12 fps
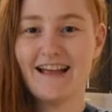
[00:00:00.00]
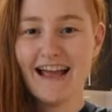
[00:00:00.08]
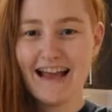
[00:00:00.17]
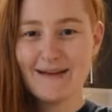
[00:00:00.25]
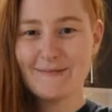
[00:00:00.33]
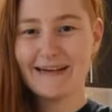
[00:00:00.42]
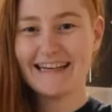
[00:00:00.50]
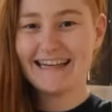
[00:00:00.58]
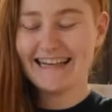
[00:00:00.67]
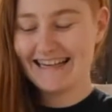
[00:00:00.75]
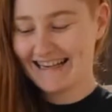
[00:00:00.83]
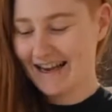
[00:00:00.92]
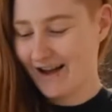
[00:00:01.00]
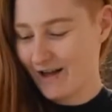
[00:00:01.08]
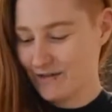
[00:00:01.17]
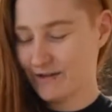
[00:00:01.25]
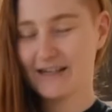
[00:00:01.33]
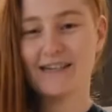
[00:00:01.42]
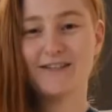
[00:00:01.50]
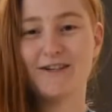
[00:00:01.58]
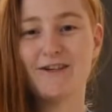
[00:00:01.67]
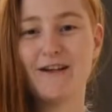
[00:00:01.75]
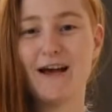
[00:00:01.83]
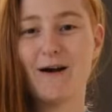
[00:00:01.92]
Hey buddy! I thought I'd show
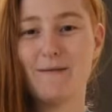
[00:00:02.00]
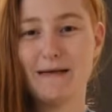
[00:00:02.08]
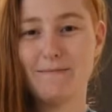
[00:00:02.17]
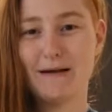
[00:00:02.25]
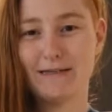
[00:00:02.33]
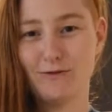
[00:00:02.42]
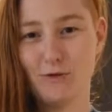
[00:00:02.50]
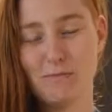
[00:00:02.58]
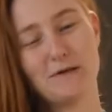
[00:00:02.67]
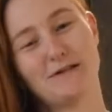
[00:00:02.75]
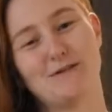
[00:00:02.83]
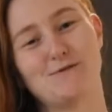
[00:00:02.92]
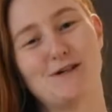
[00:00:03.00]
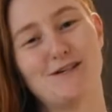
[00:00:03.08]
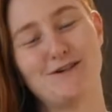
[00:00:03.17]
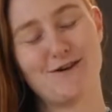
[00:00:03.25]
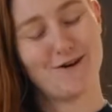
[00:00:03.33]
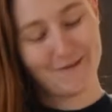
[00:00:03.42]
you how I made my soup because you wanted to know.